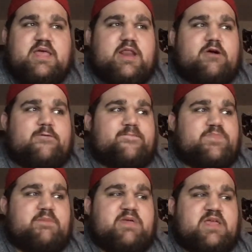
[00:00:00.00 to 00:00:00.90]
I
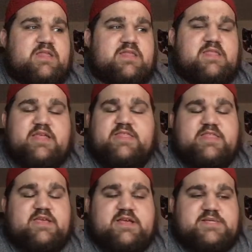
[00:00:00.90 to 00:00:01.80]
mean,
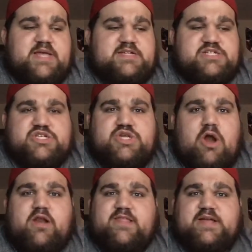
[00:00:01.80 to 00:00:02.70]
because that just
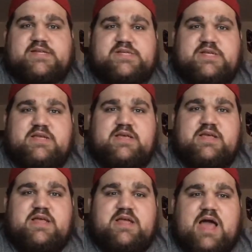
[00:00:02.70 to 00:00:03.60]
started this.
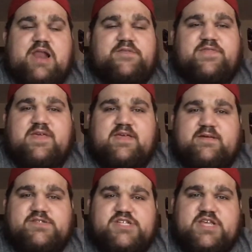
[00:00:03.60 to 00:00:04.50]
I don't think
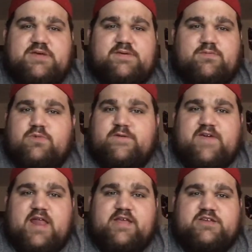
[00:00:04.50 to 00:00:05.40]
if she would
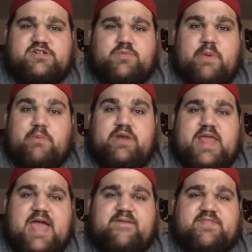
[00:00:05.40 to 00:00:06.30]
have gotten injured, we
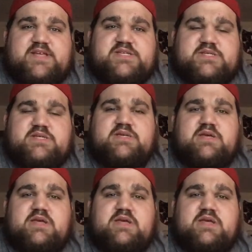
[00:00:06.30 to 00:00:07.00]
wouldn't have this.